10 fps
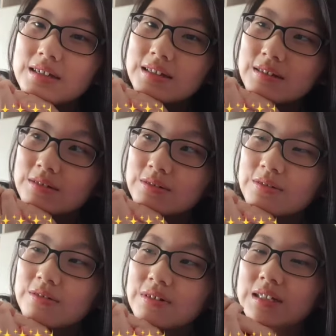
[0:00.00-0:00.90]

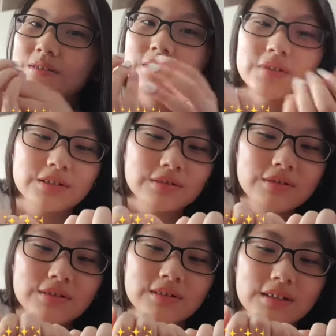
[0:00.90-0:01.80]
So final review,
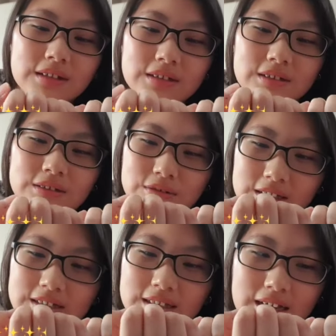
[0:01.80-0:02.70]
do
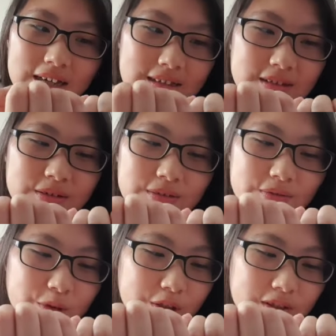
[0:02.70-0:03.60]
these last
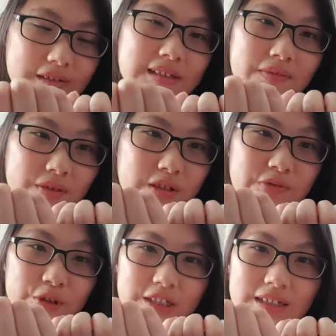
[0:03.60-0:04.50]
for 7 to
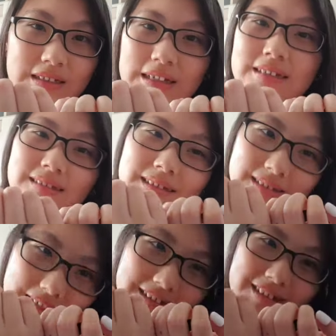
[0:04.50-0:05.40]
14 days?
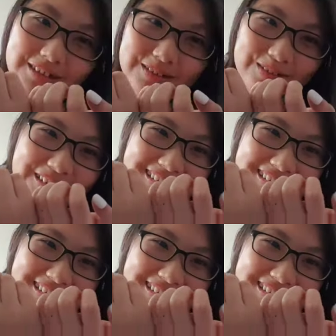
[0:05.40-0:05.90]
Yes, they do.